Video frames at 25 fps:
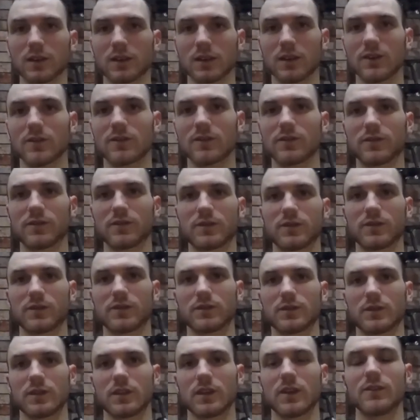
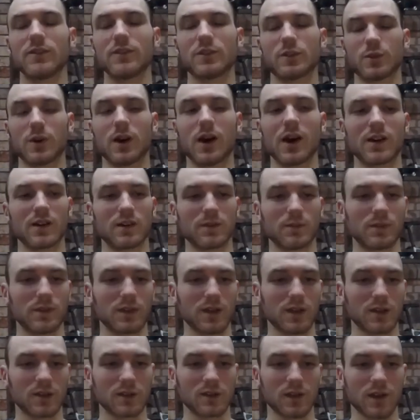If you are a bit
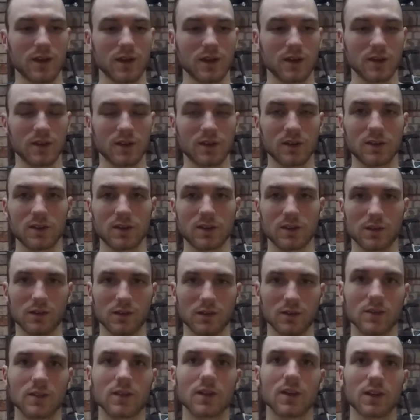
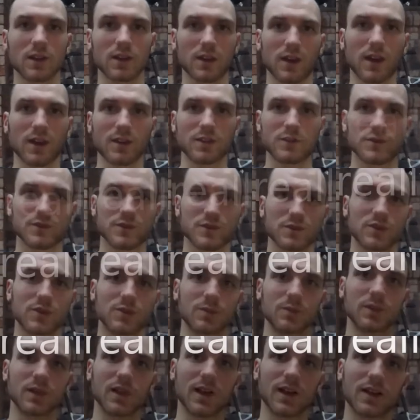unlucky, it can draw
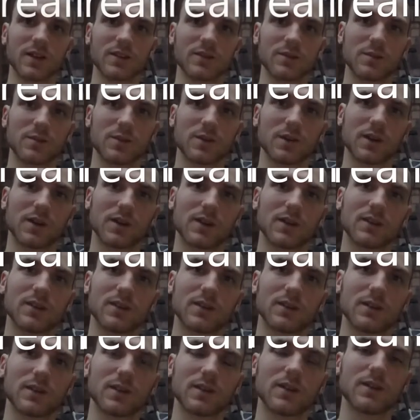blood, but
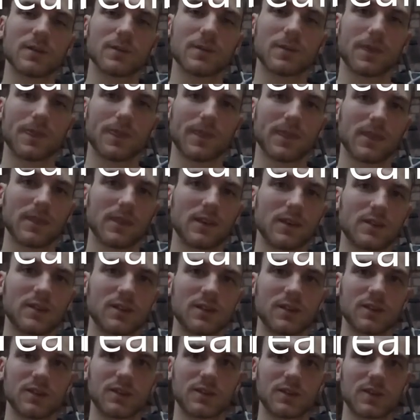this
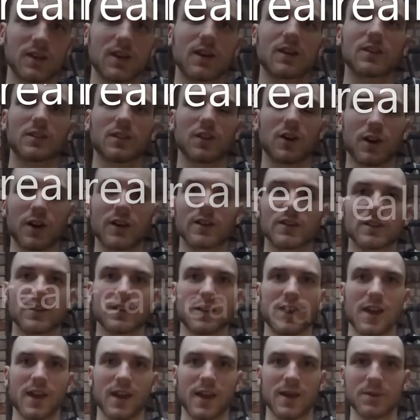is
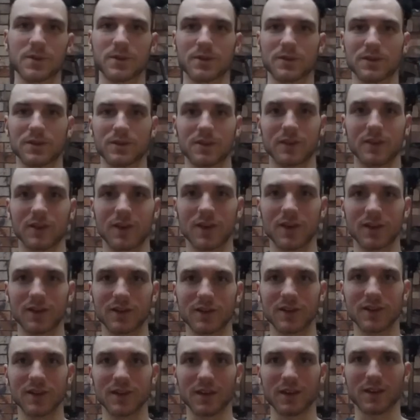unlikely to happen,
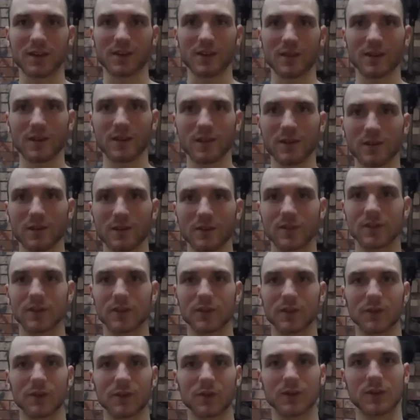I'd say.
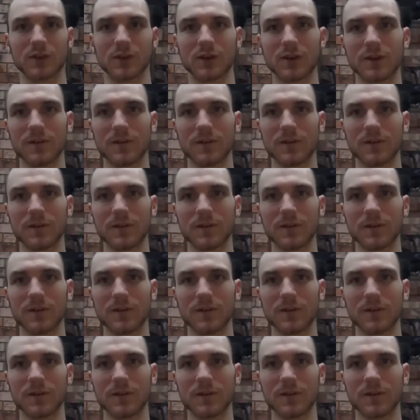So